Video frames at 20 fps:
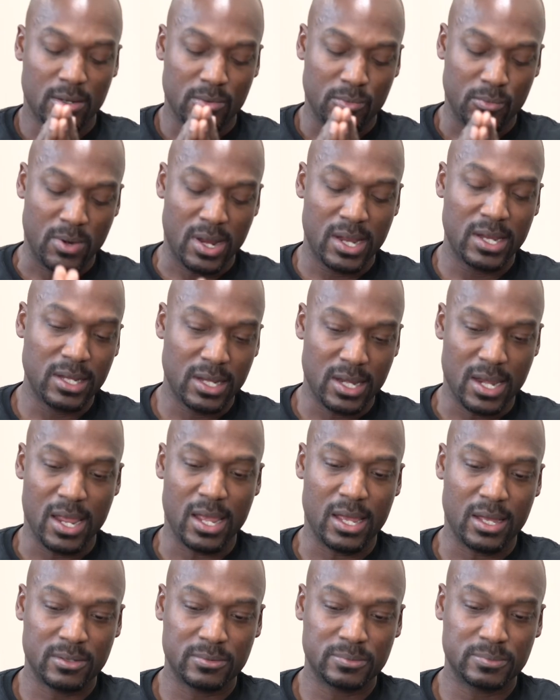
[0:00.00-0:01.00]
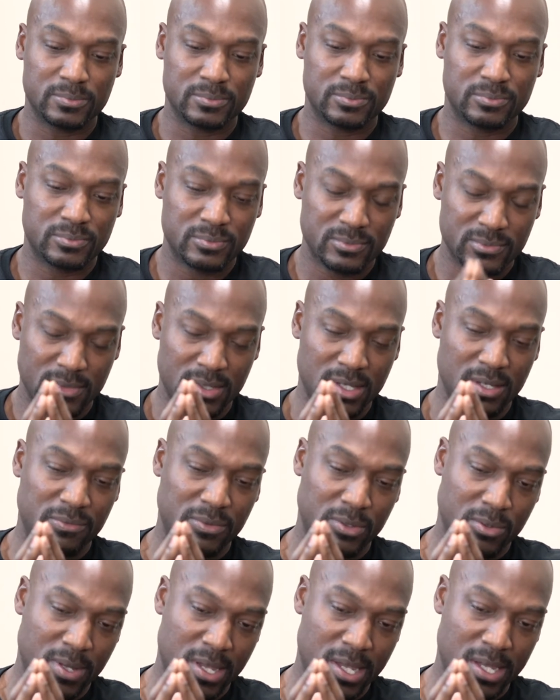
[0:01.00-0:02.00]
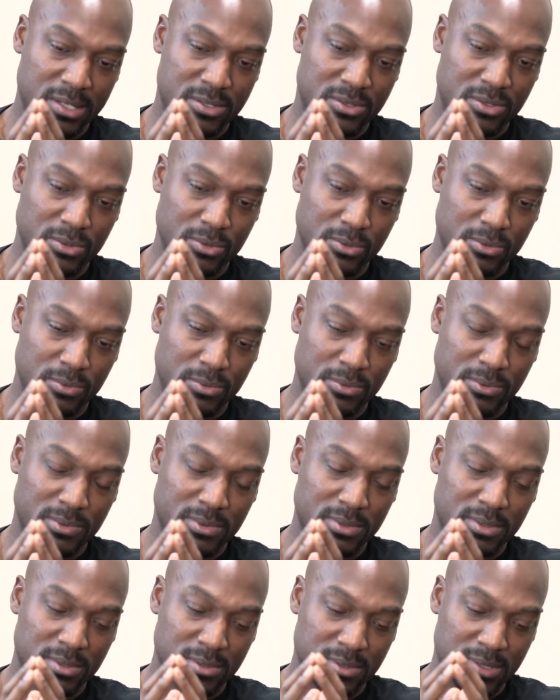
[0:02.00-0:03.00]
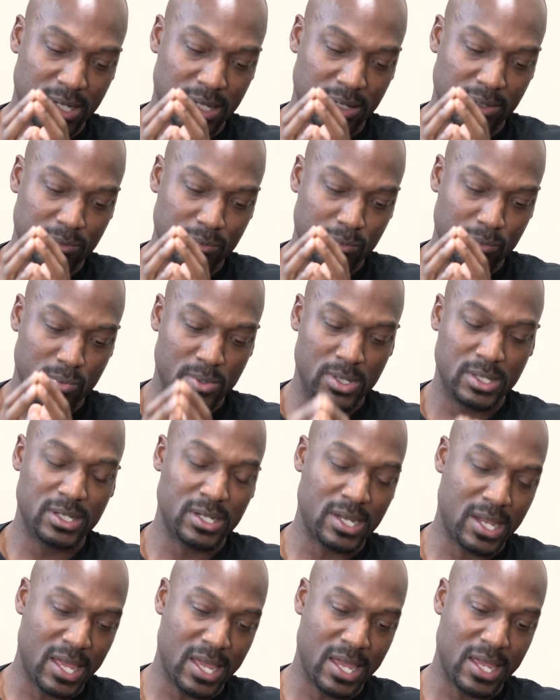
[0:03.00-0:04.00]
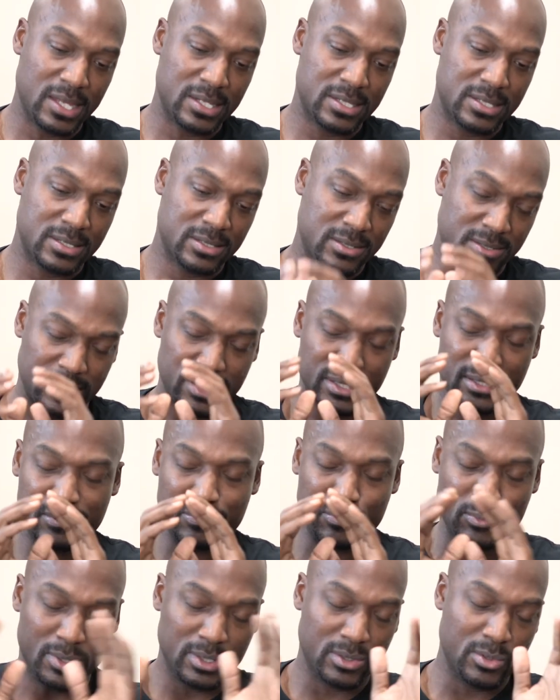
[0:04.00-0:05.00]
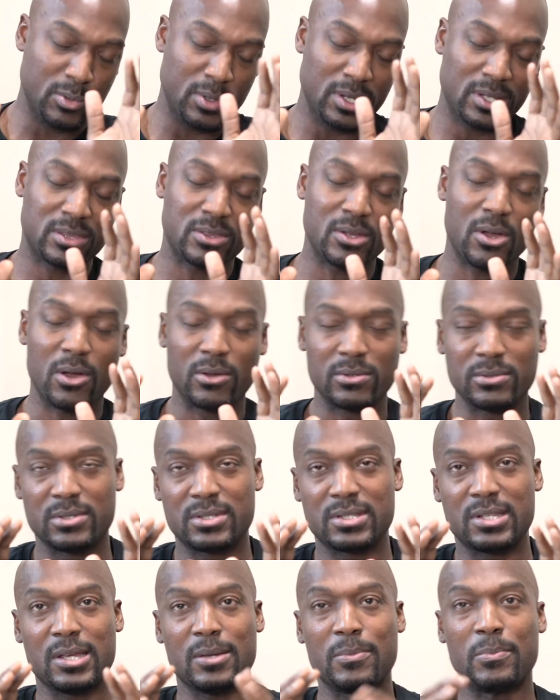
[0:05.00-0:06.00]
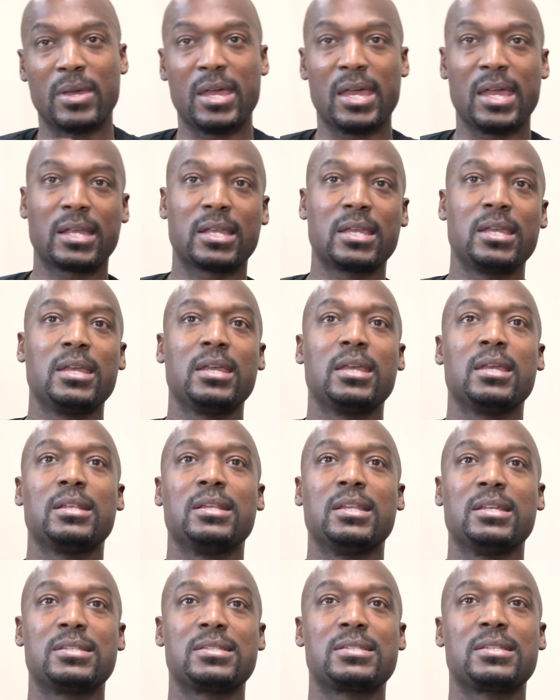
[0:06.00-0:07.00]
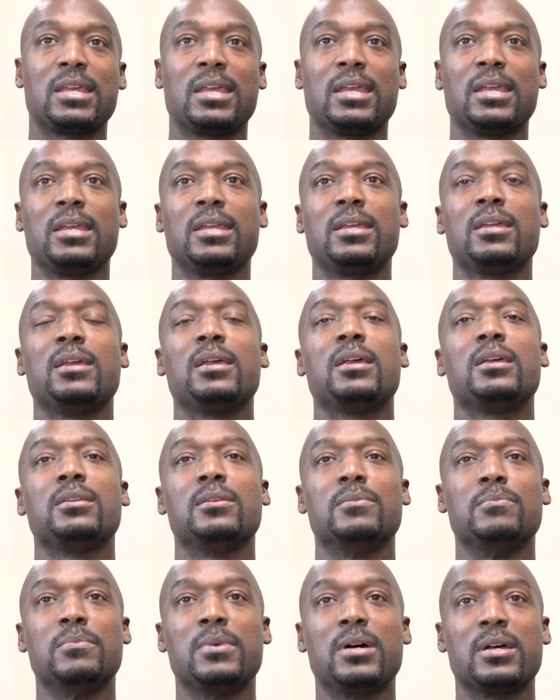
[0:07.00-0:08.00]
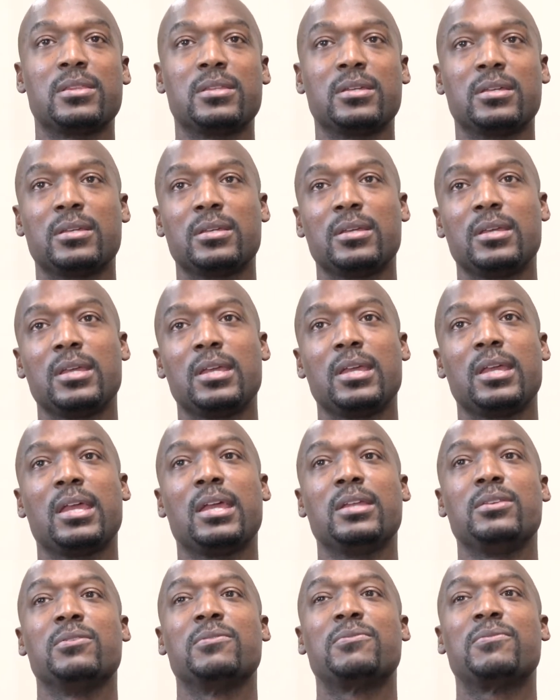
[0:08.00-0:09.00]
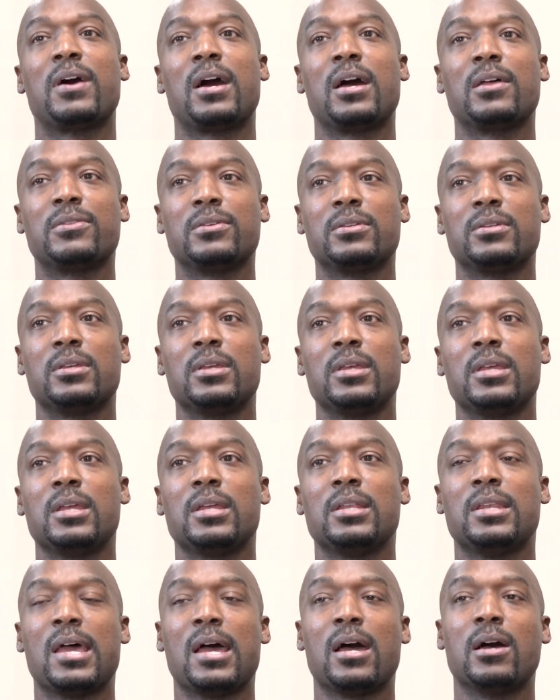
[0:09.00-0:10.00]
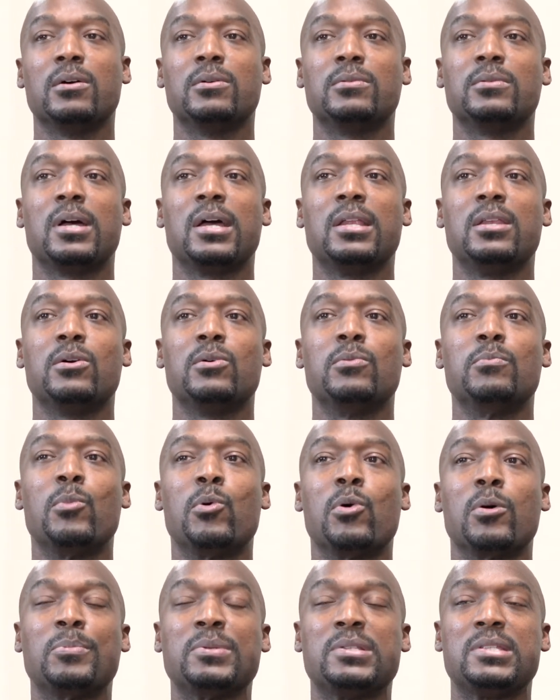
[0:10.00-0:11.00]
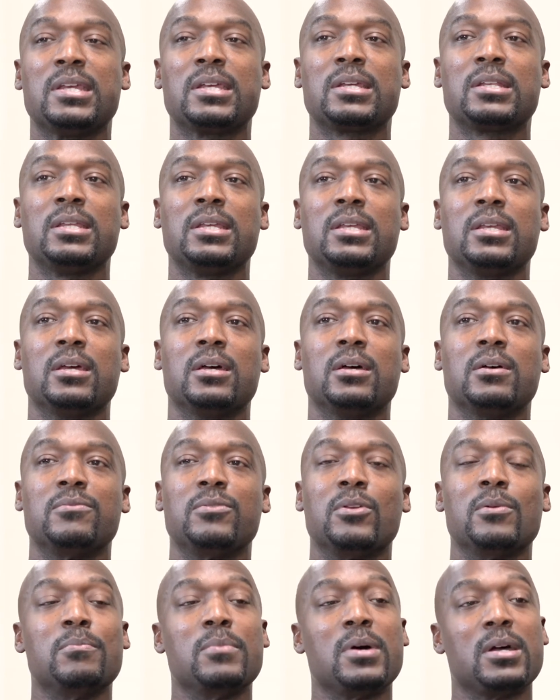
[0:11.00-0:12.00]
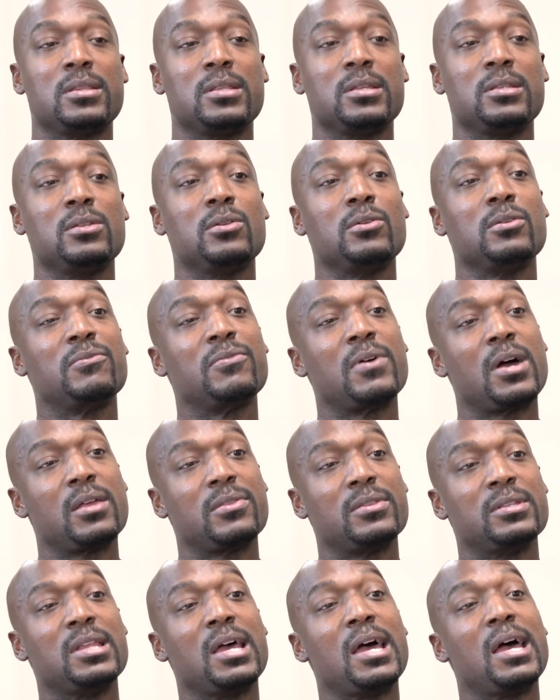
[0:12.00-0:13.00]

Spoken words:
Right now, if you had to take just one quick thought and step back, let's say your mother and your father. Now, I know more particularly of your mother. Your father